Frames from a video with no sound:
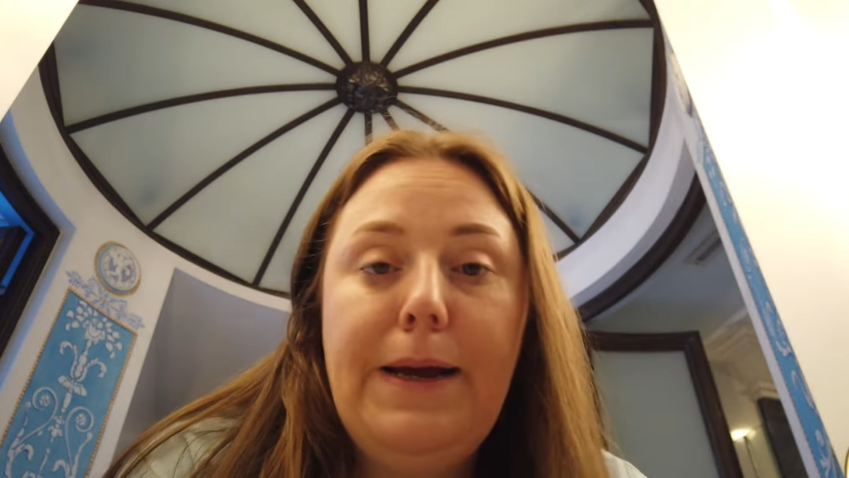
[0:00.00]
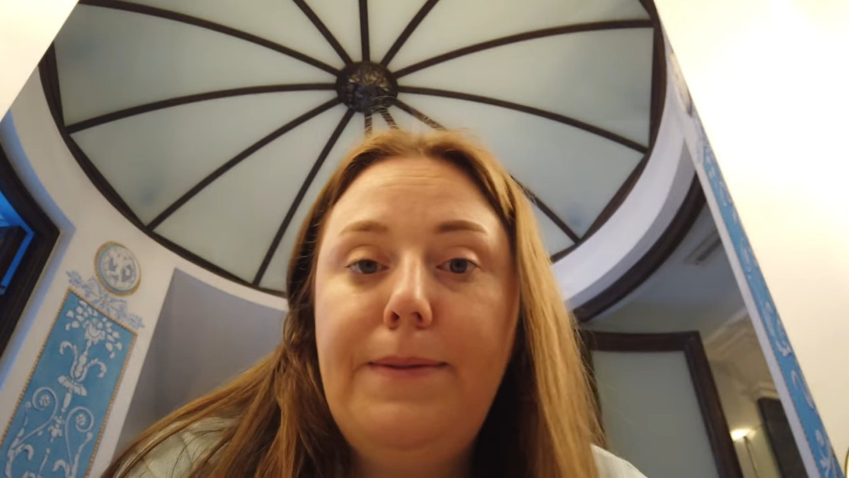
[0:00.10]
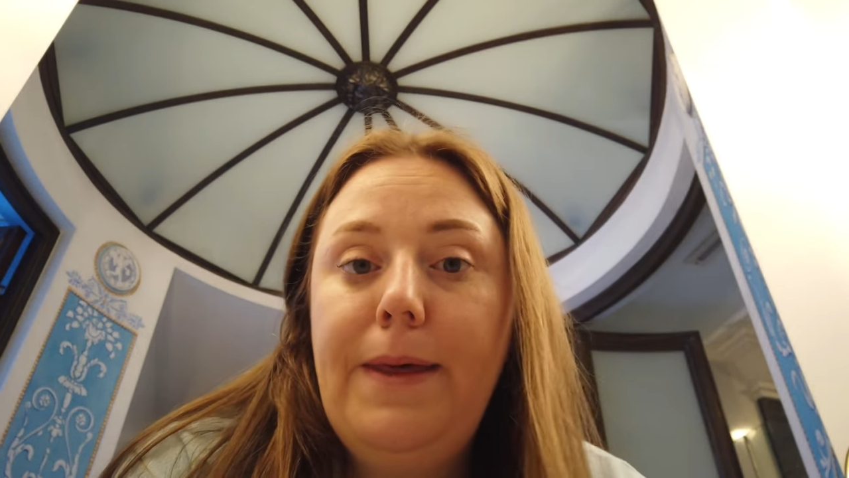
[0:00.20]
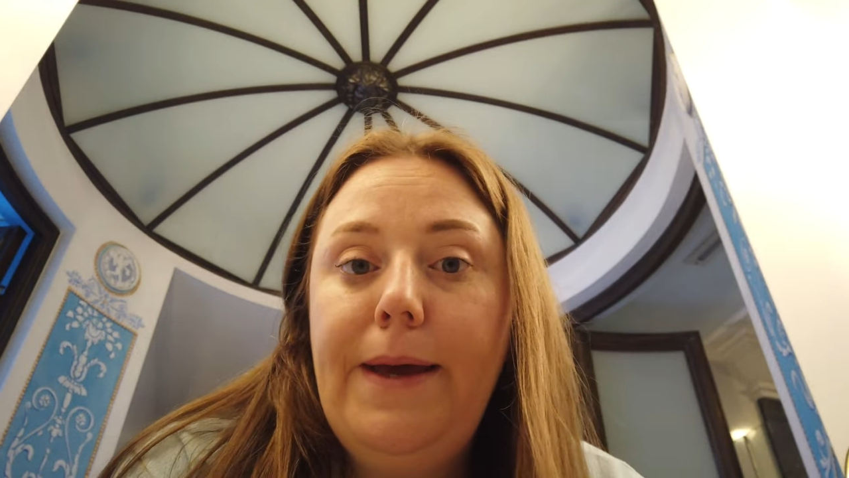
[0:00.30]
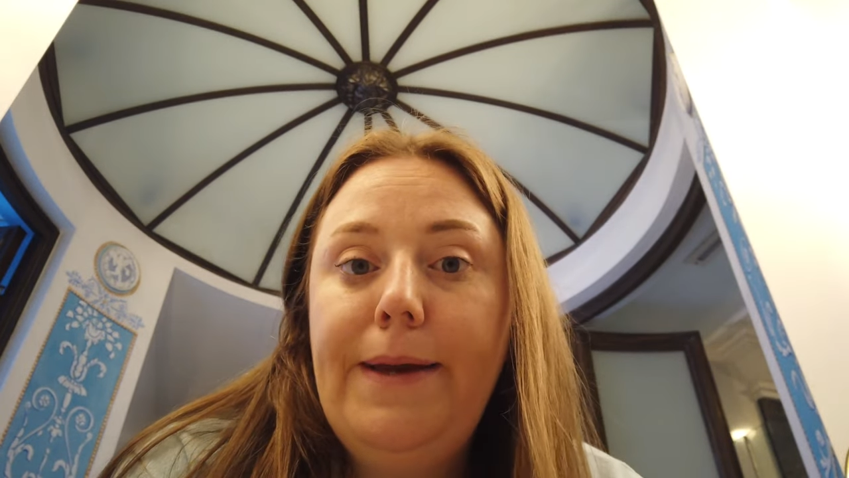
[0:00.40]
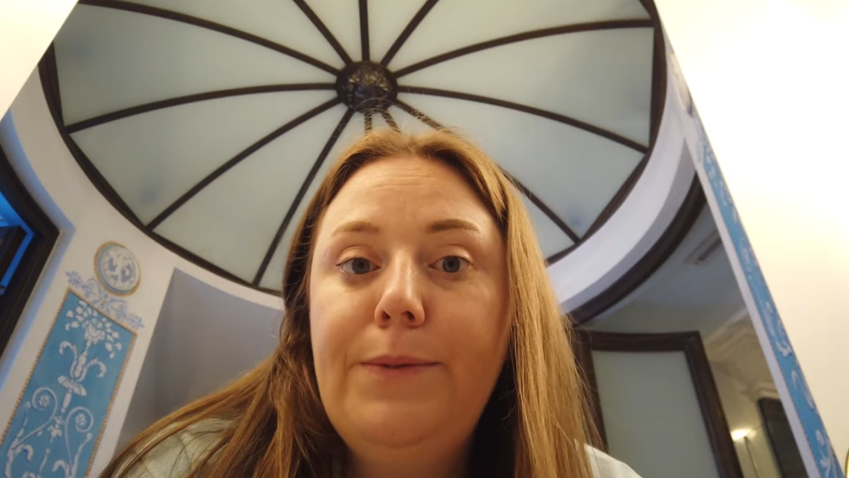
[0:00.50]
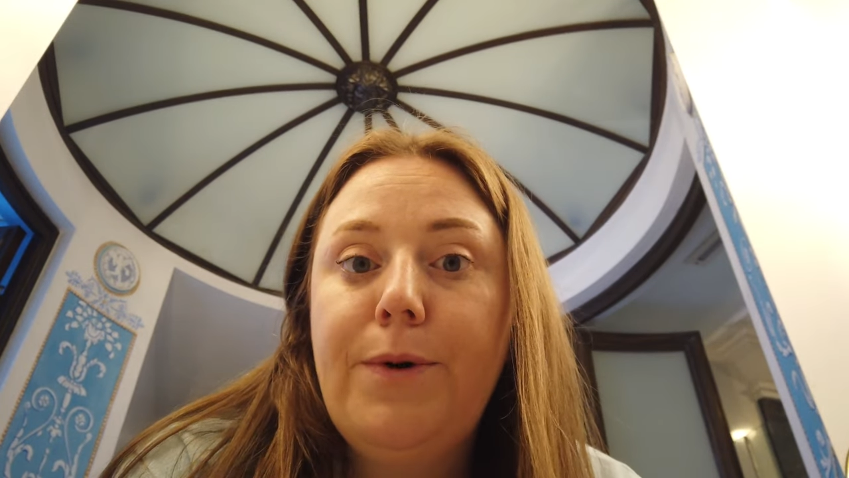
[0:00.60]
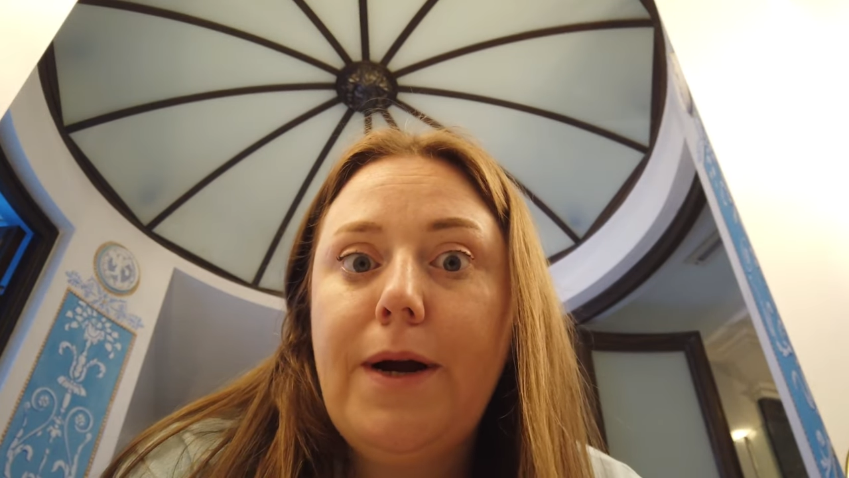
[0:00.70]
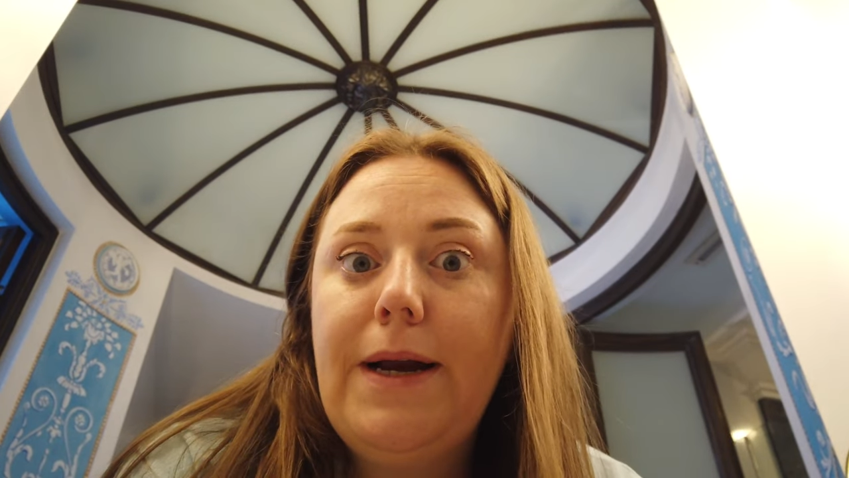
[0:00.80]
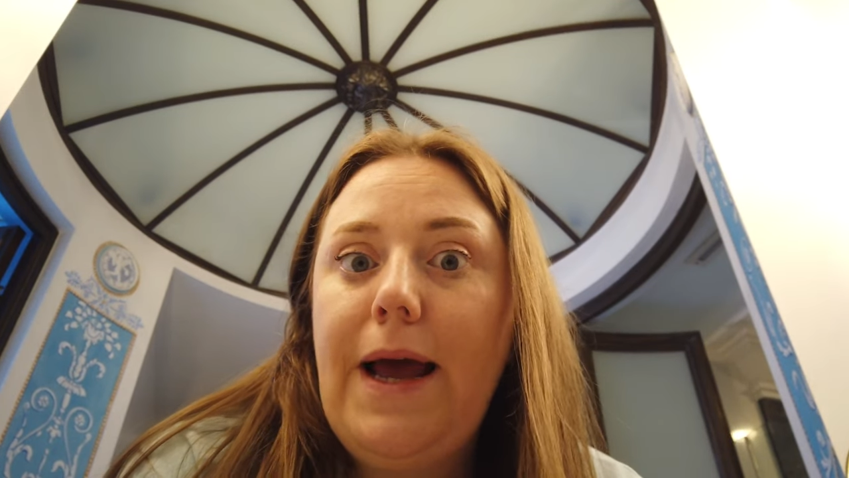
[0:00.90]
and then
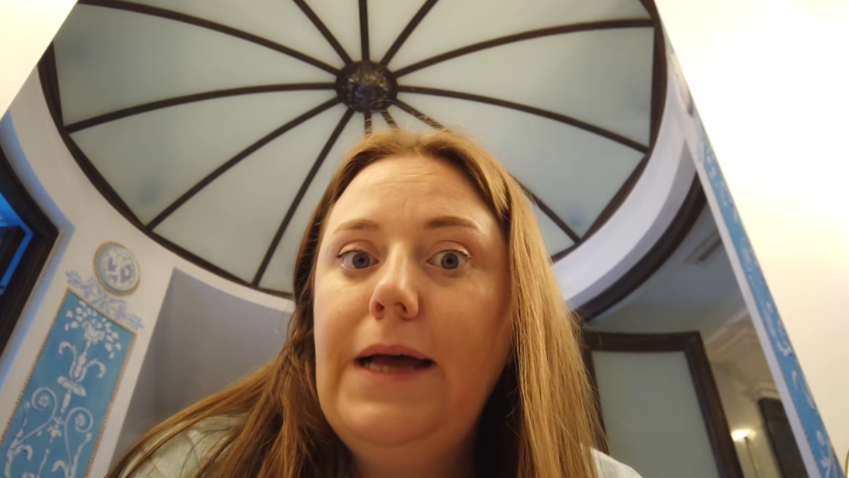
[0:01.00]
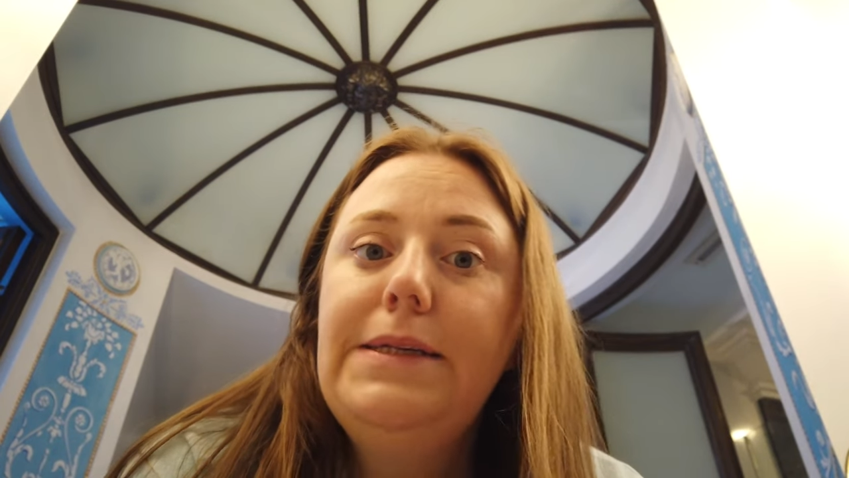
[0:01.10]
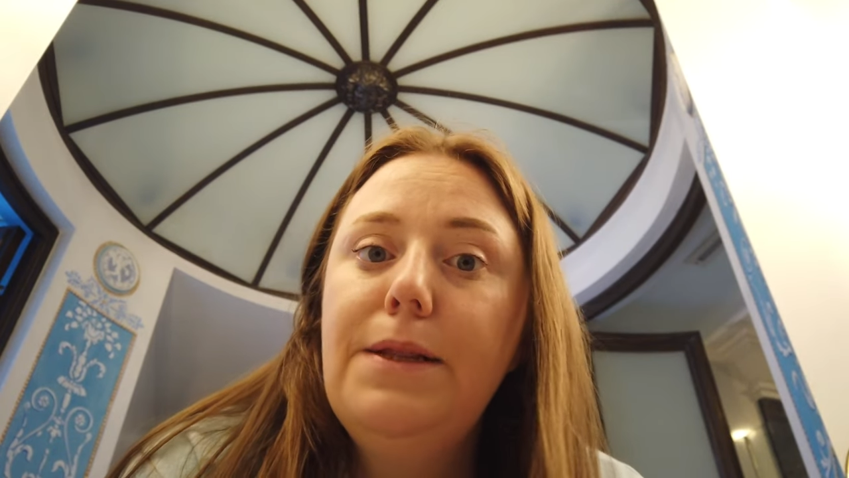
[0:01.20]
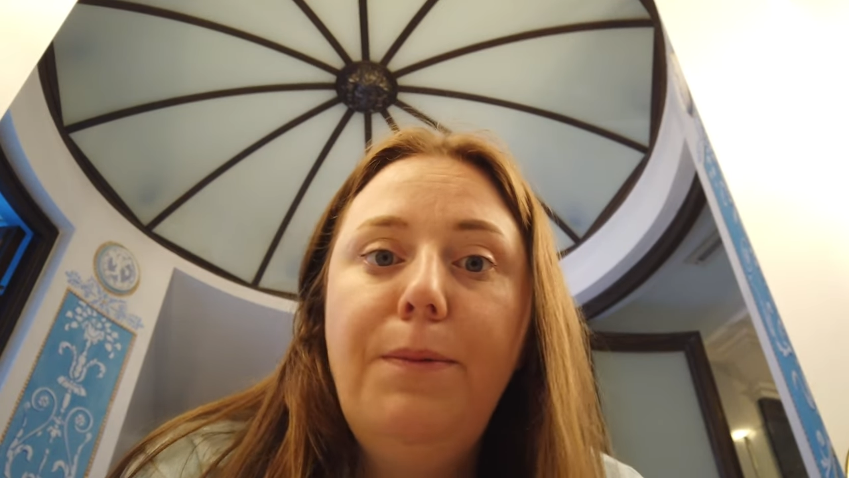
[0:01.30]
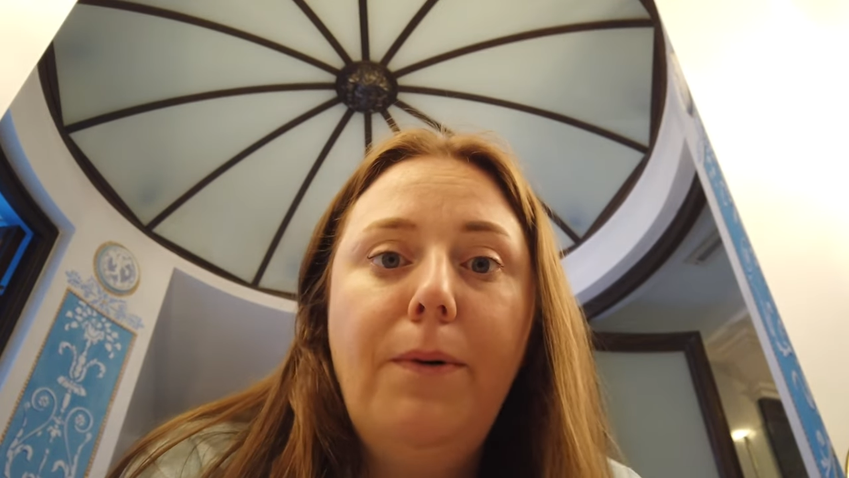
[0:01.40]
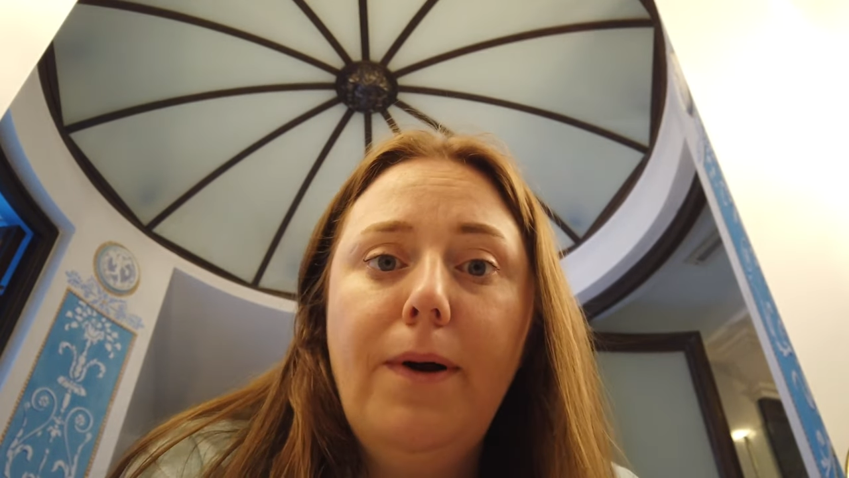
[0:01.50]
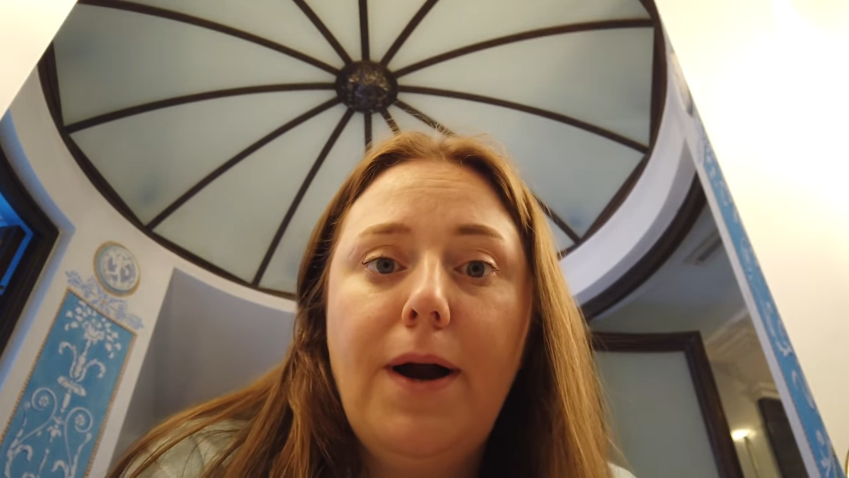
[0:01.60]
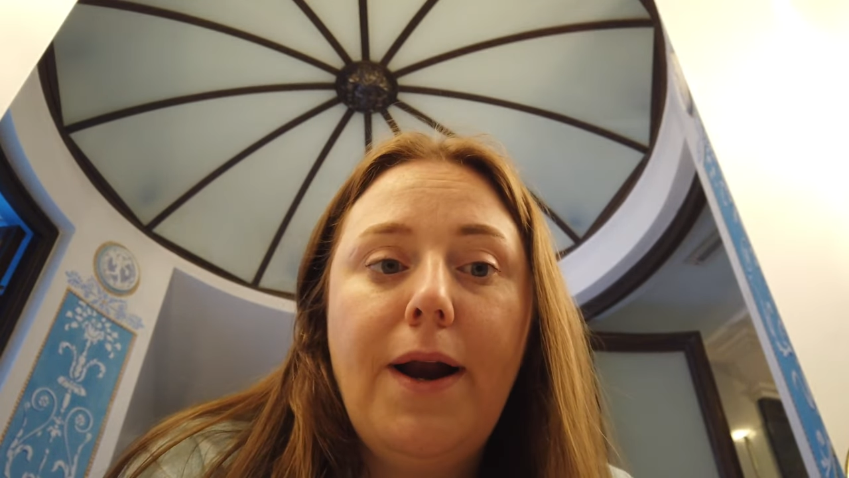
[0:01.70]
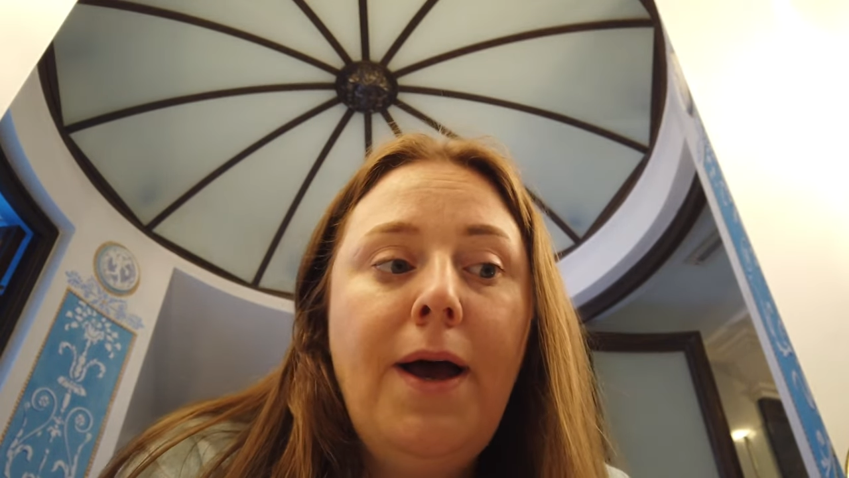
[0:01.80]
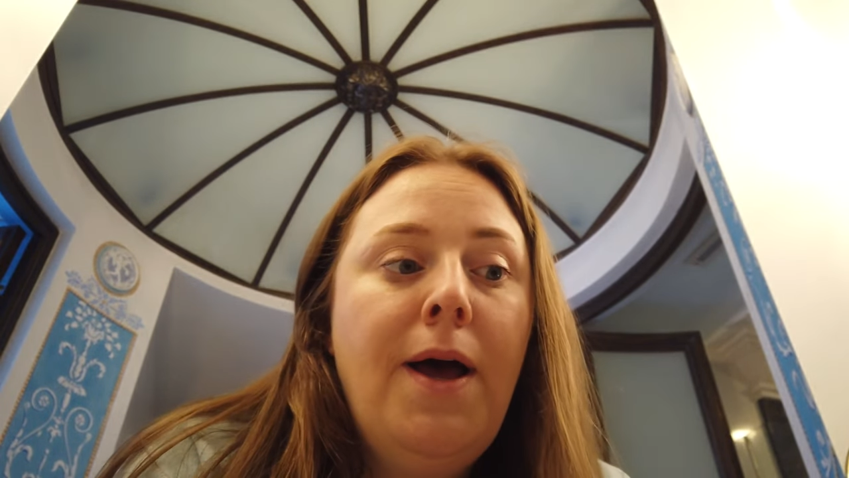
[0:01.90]
we're gonna head to the
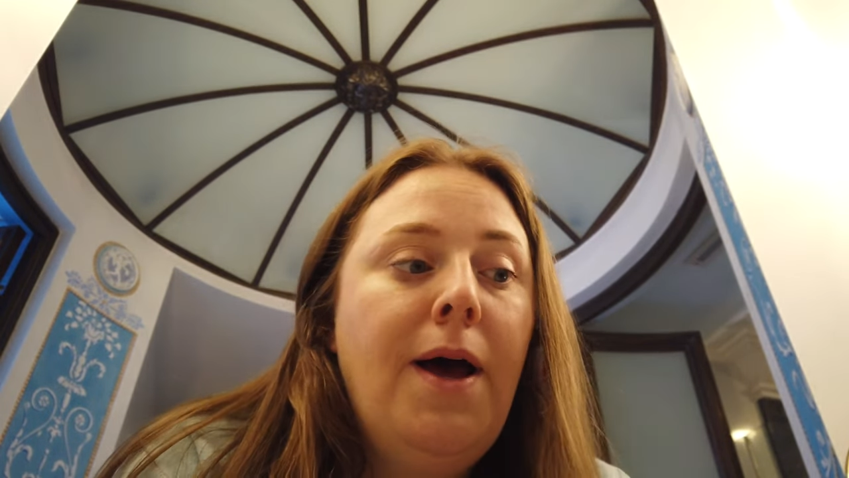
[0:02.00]
port.